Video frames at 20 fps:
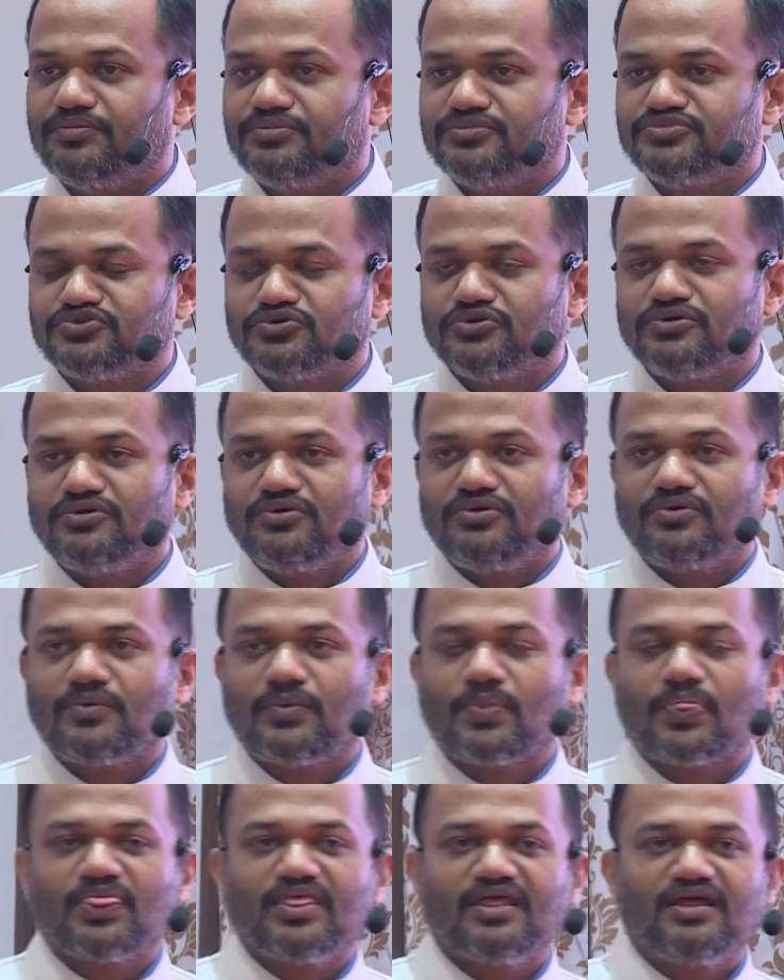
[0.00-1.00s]

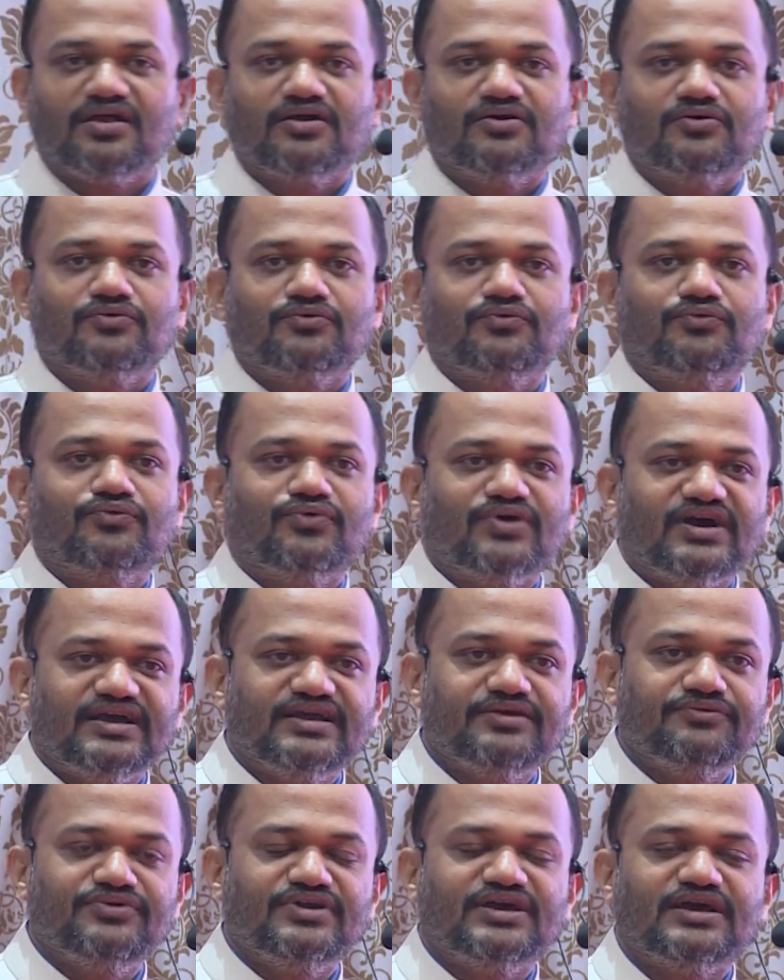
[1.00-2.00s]
So,
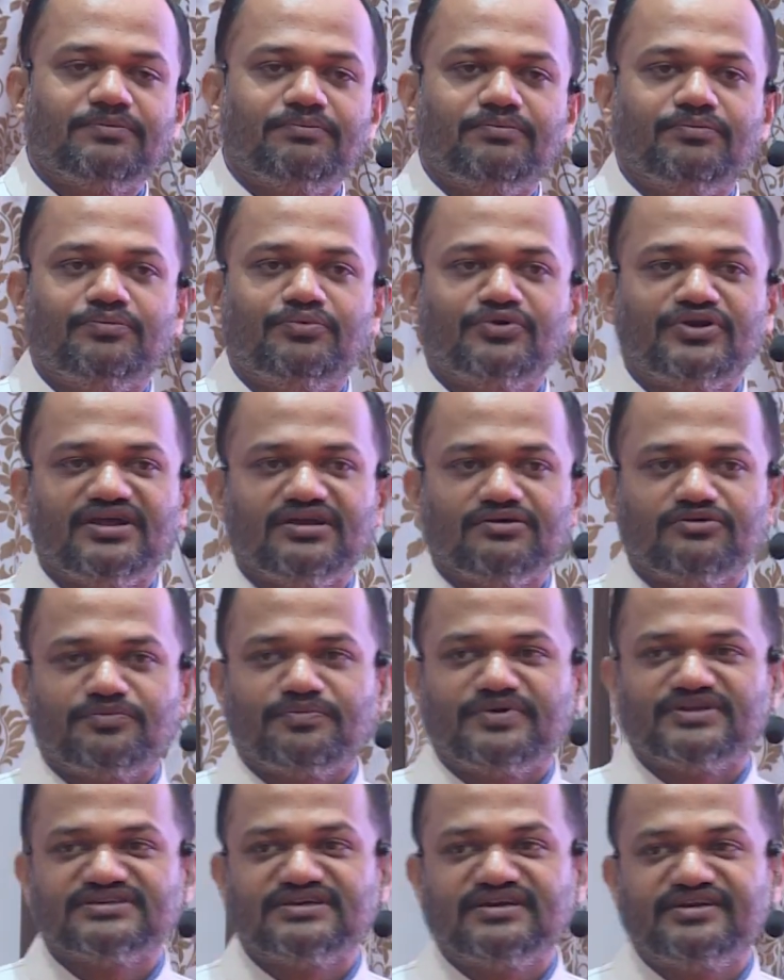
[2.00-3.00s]
why we are putting our
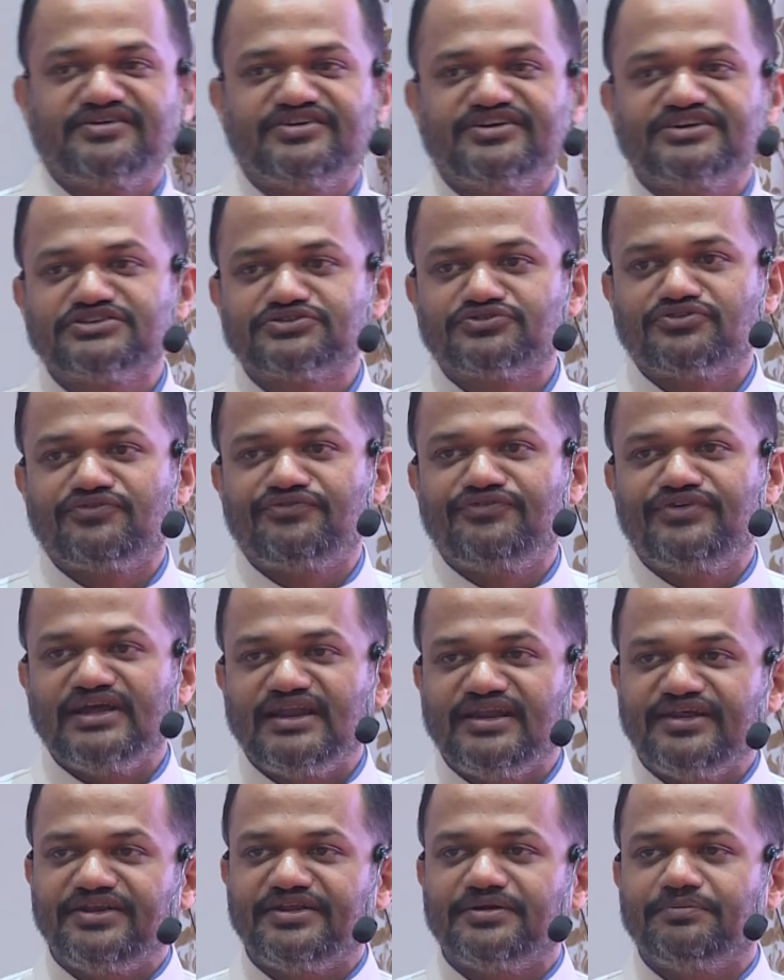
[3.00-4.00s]
patient at risk of
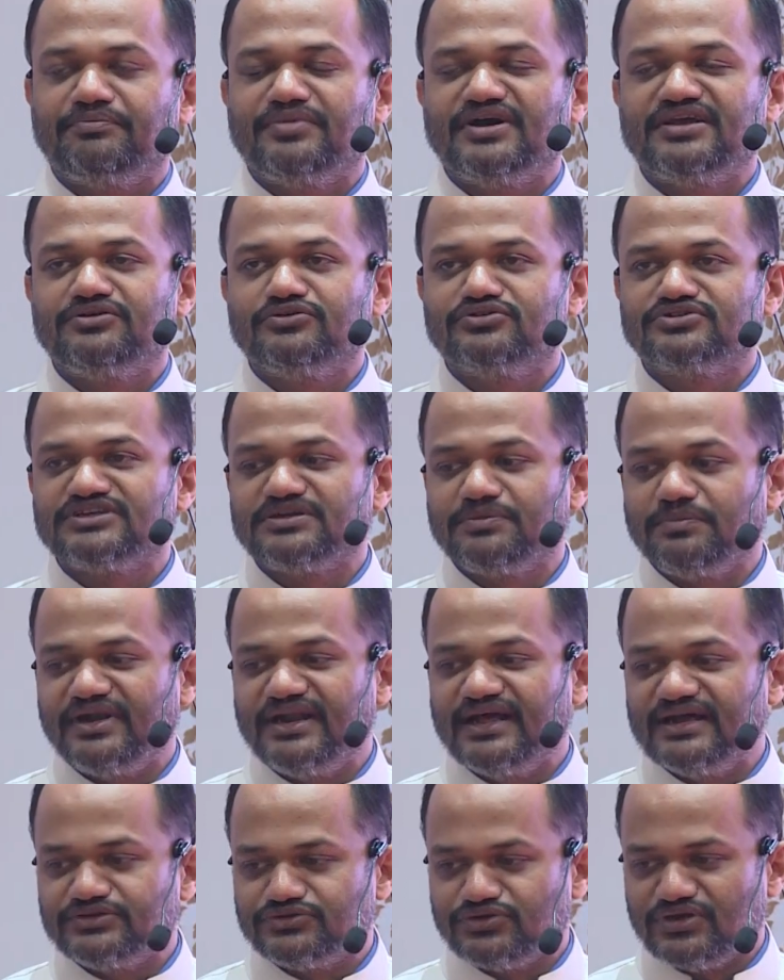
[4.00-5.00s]
delirium by using
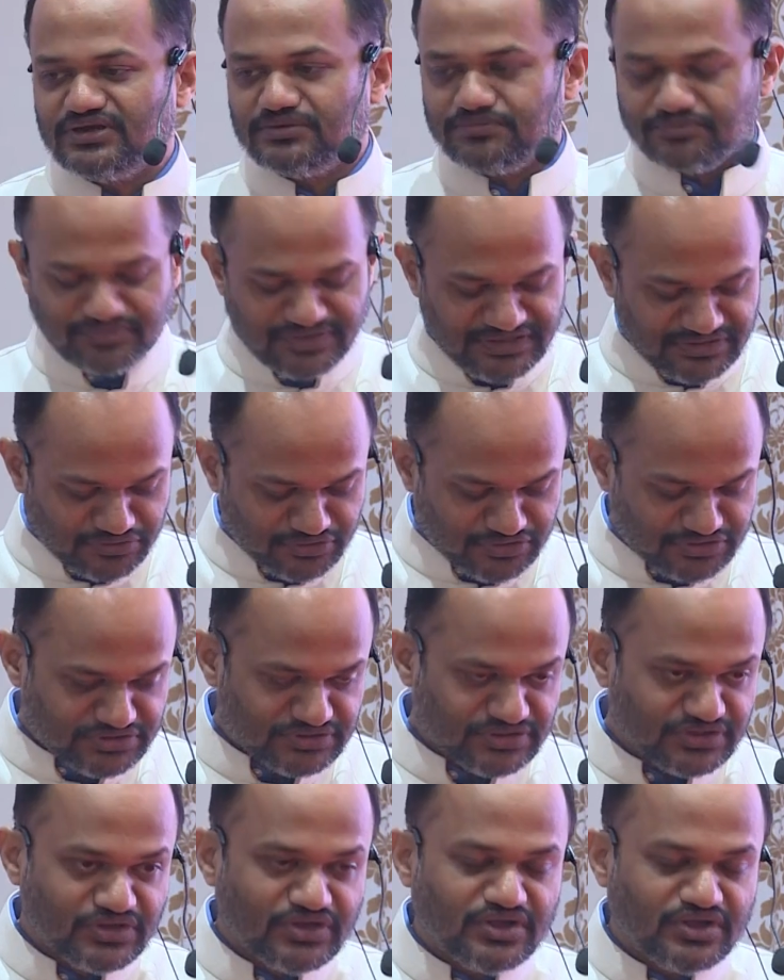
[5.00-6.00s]
midazolam? Because
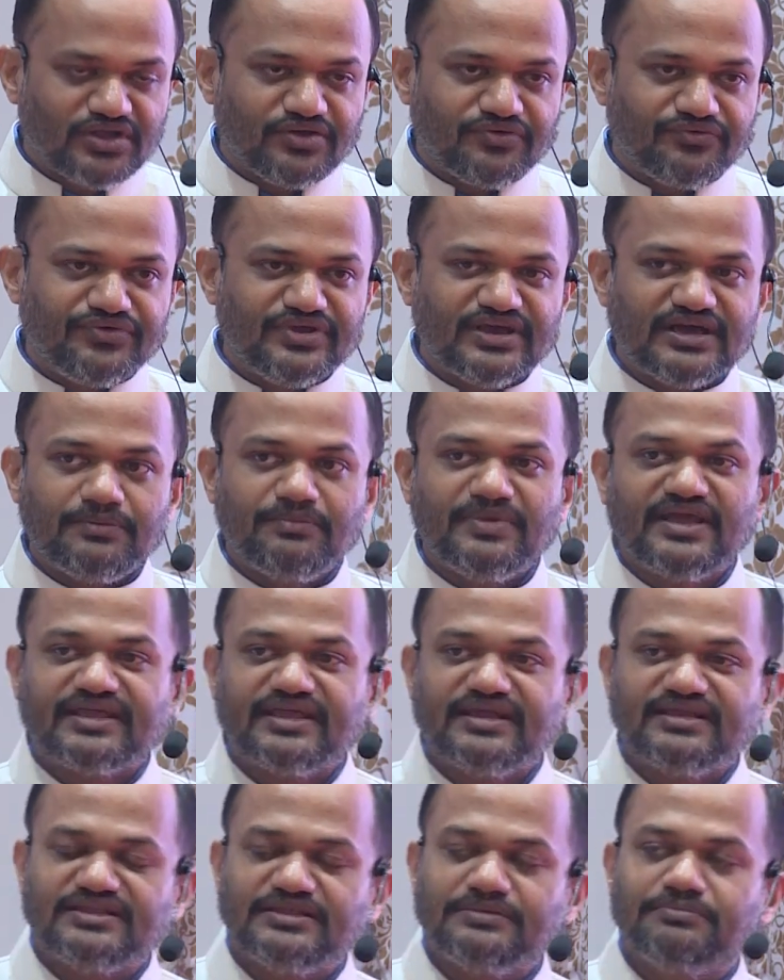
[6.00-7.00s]
we are
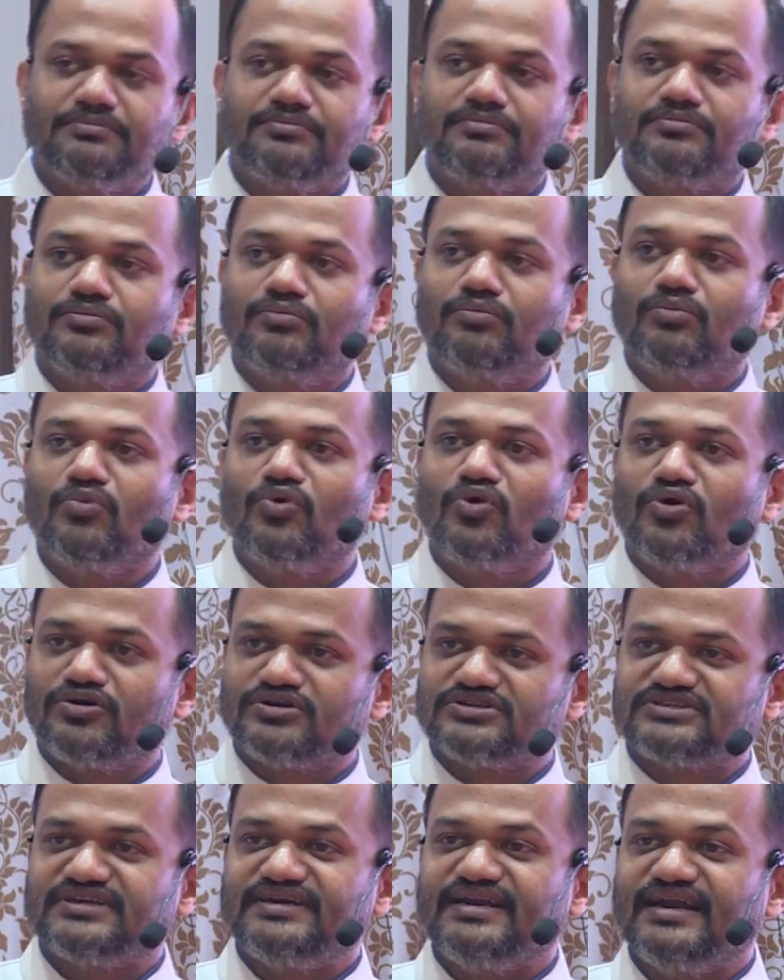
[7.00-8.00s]
making them more
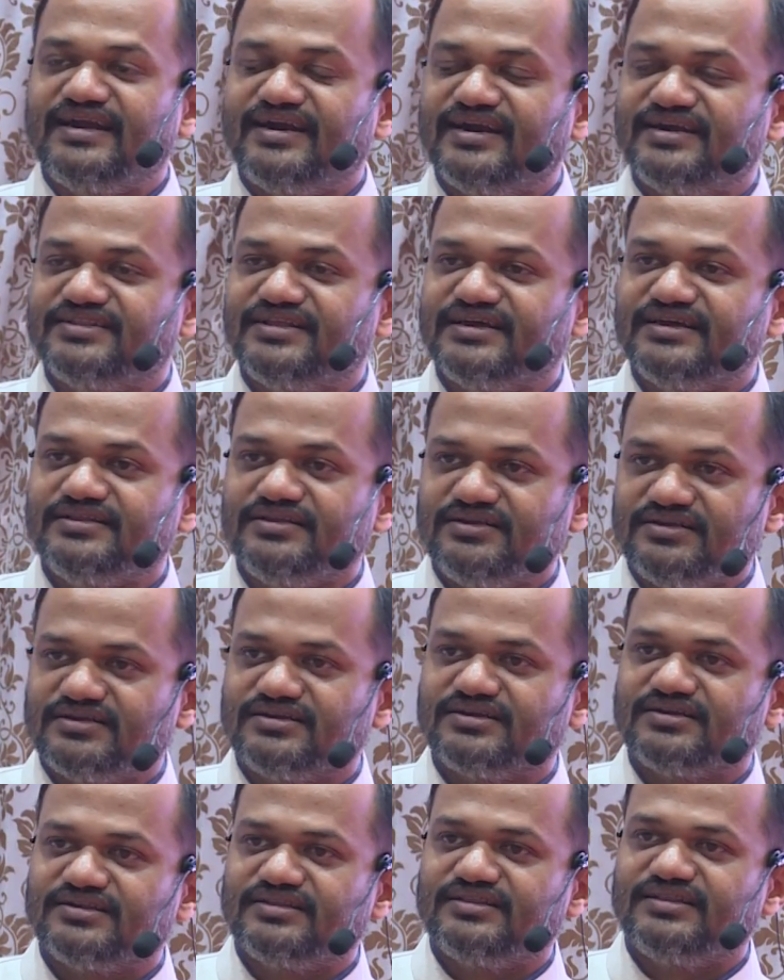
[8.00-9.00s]
sedated than
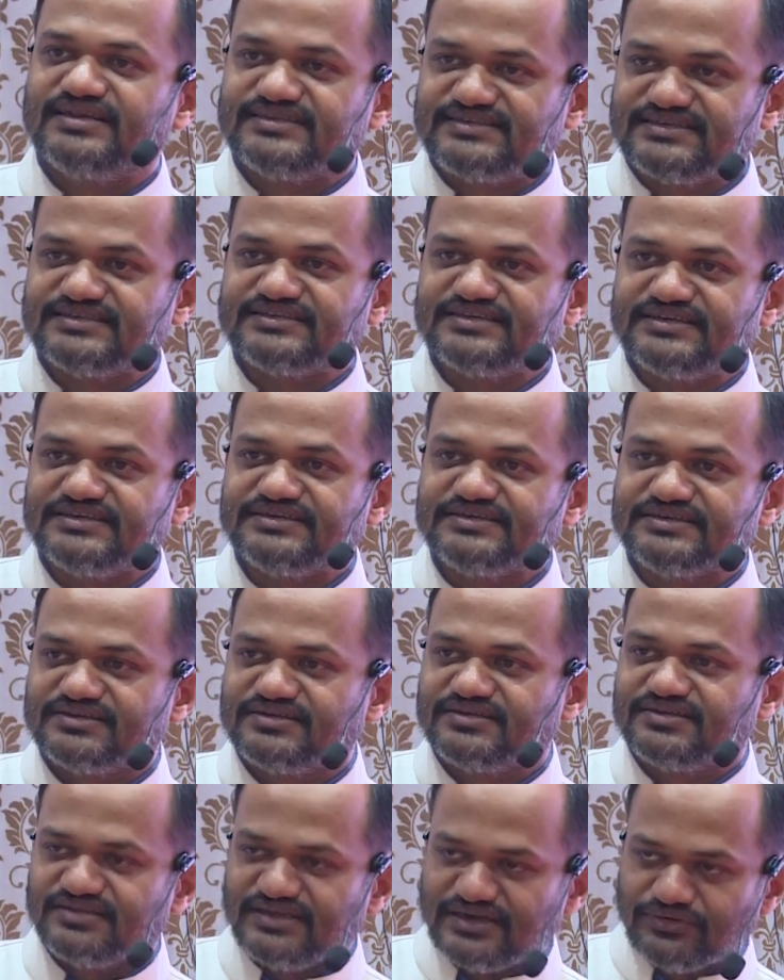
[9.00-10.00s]
necessary.
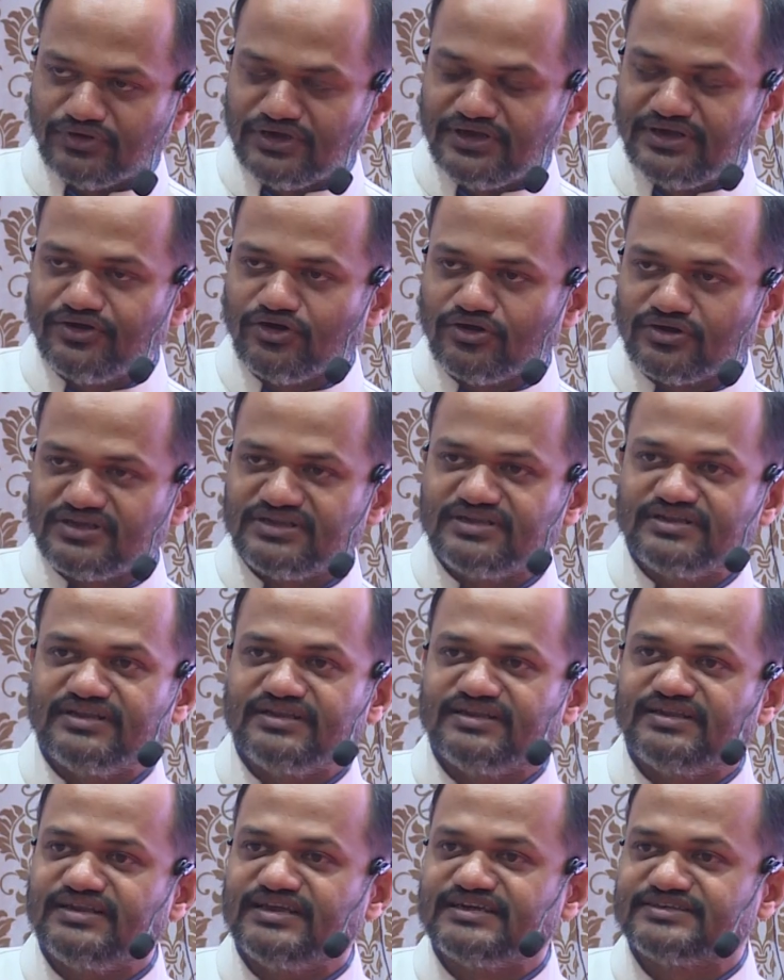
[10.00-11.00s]
That we'll talk
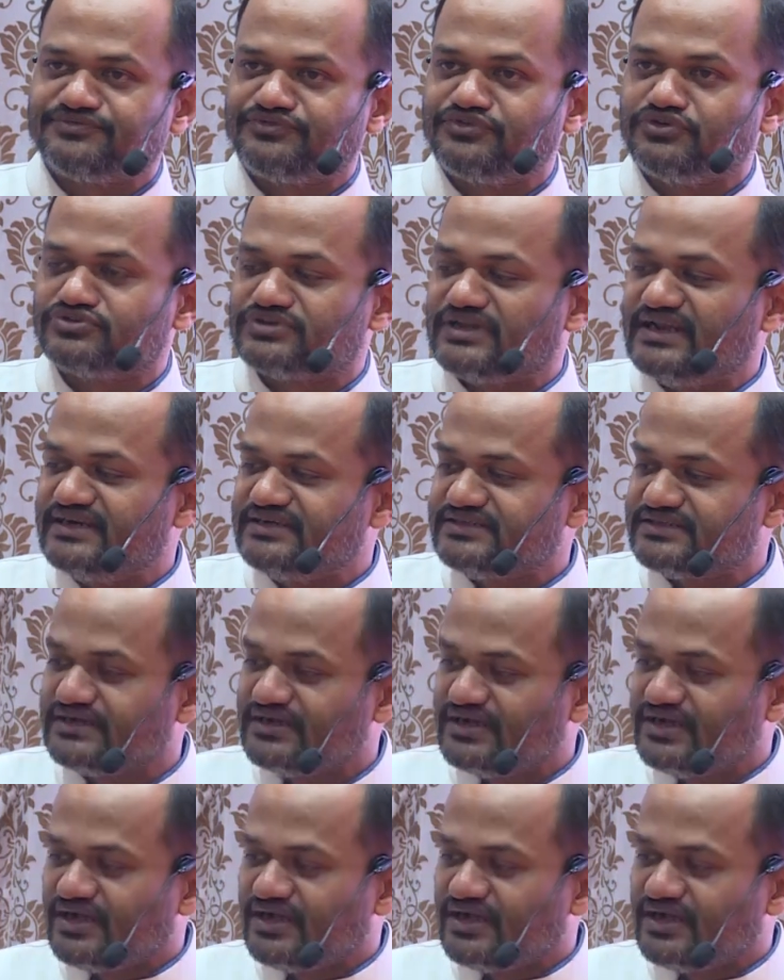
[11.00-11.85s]
in next few slides.